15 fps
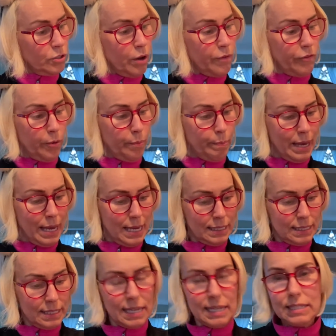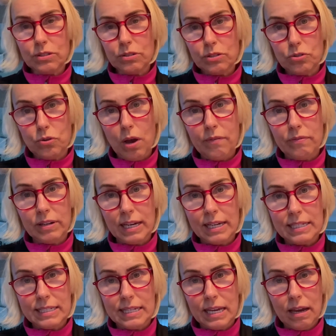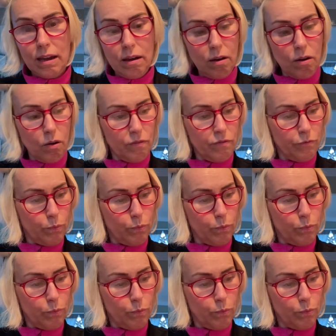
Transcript: of her paintings so you have an idea of